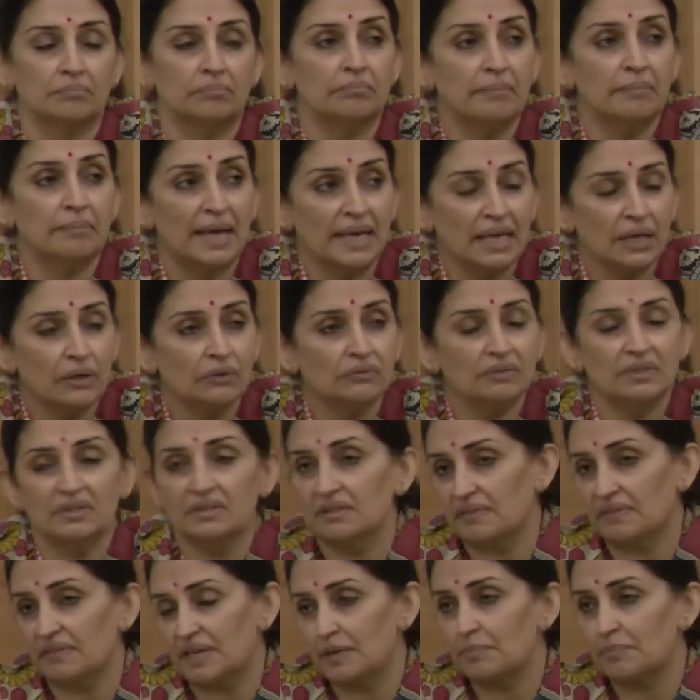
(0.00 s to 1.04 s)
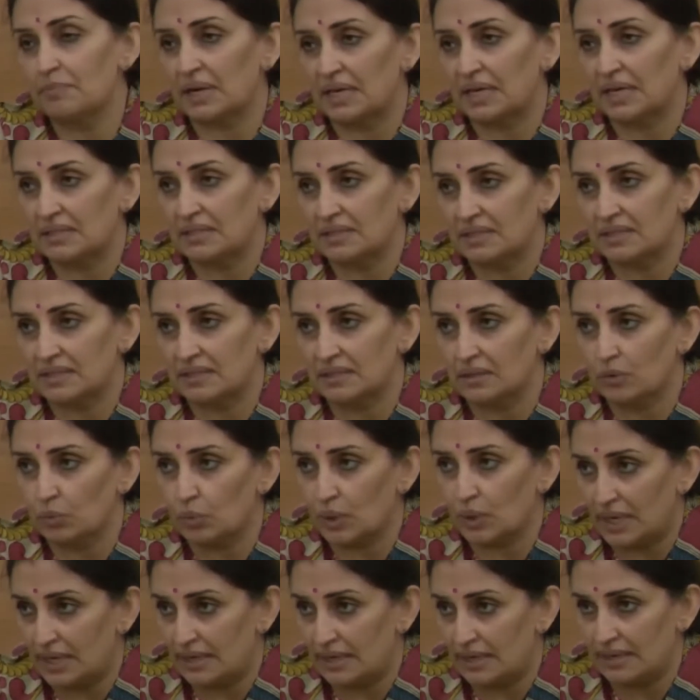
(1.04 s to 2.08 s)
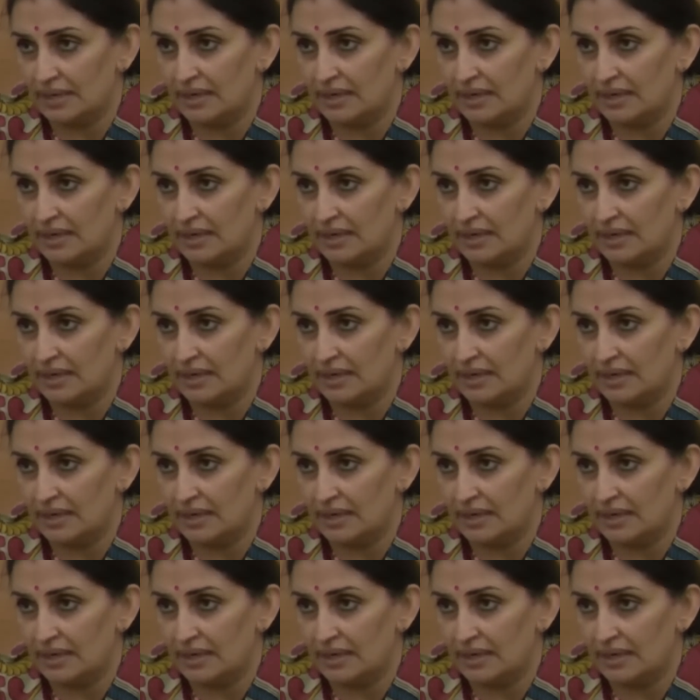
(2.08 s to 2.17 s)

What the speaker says: many of the developed countries in the world